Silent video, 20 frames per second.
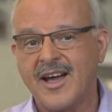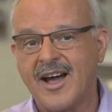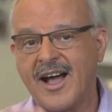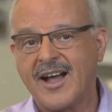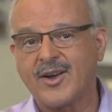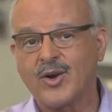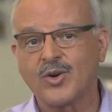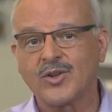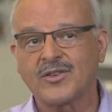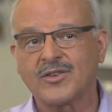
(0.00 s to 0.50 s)

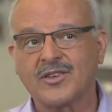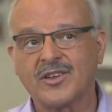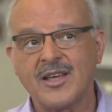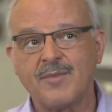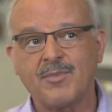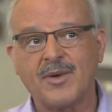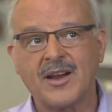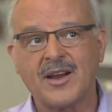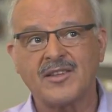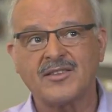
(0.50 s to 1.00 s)
I go to
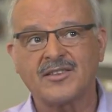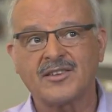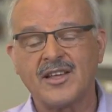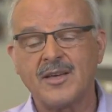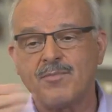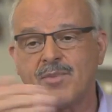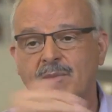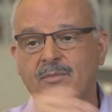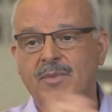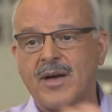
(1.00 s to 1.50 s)
sleep and I
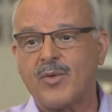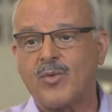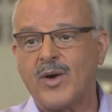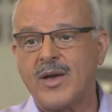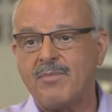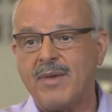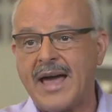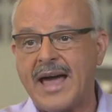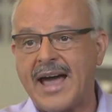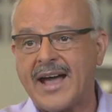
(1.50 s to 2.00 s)
sleep on my
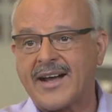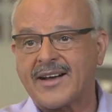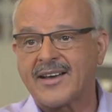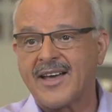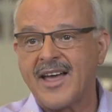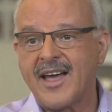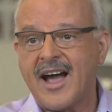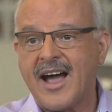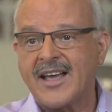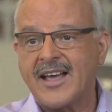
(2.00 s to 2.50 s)
way
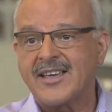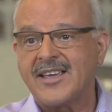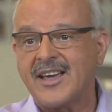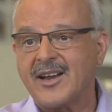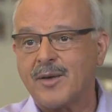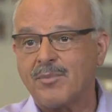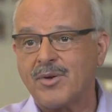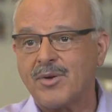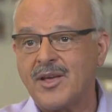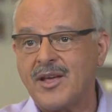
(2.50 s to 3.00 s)
back. I
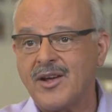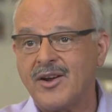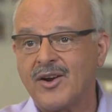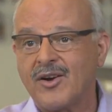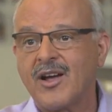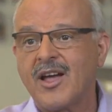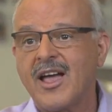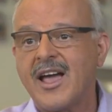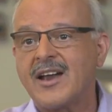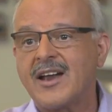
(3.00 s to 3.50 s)
get up
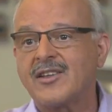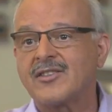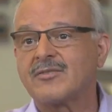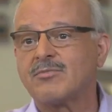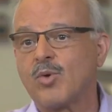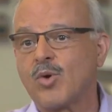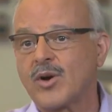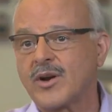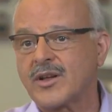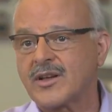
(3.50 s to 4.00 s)
here and
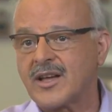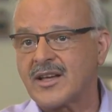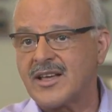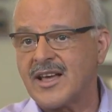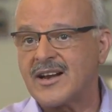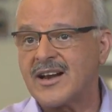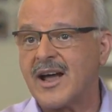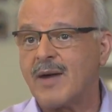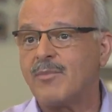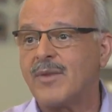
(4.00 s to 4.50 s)
it's morning
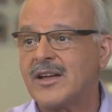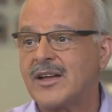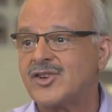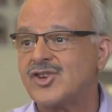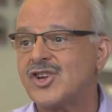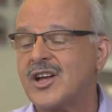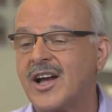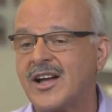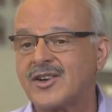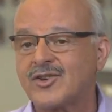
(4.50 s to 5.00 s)
again. Now my
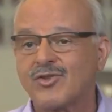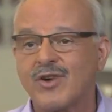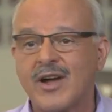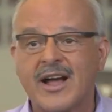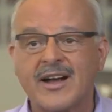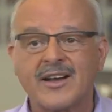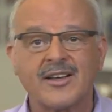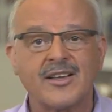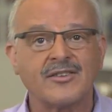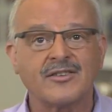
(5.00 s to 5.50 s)
GI
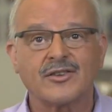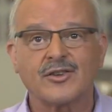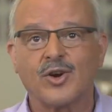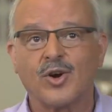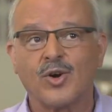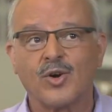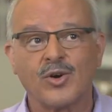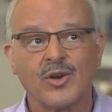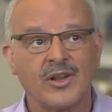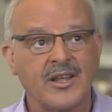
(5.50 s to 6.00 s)
tract is
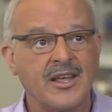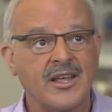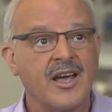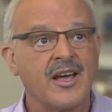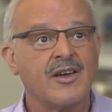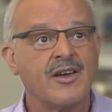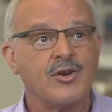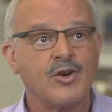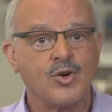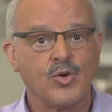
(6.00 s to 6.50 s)

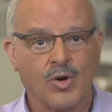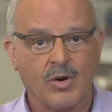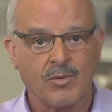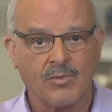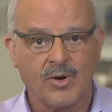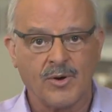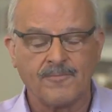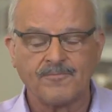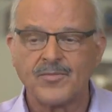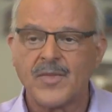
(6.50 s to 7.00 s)
totally
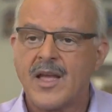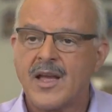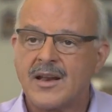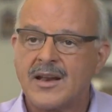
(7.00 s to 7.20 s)
normal.